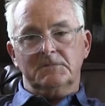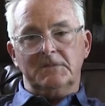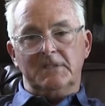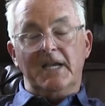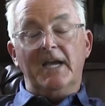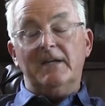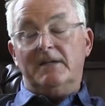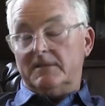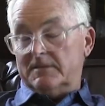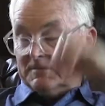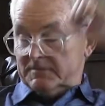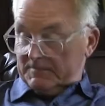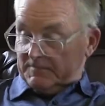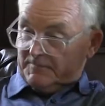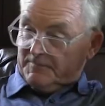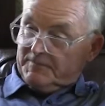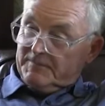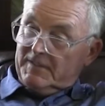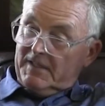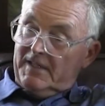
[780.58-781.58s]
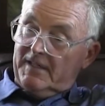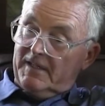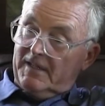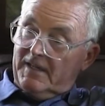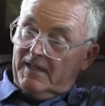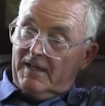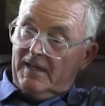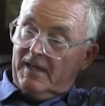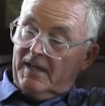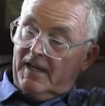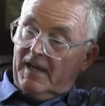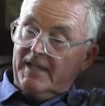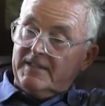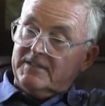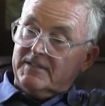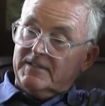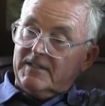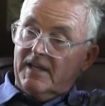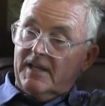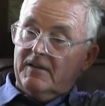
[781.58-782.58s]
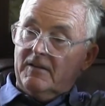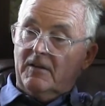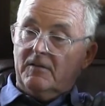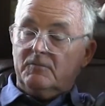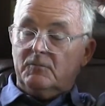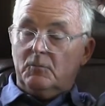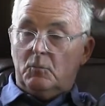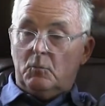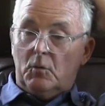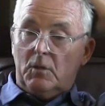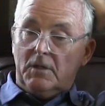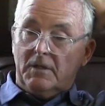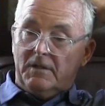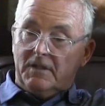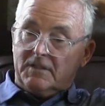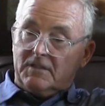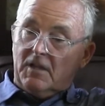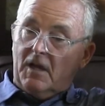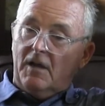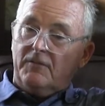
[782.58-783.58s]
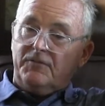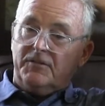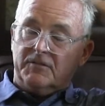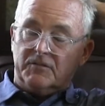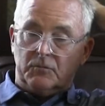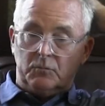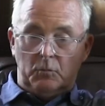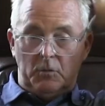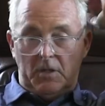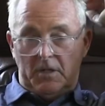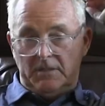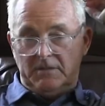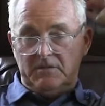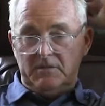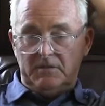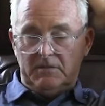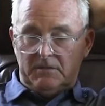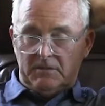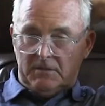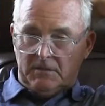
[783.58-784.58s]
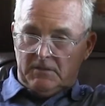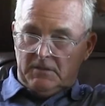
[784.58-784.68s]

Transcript: smoothly. Yeah. Uh, I'd yeah. say that one of the toughest ones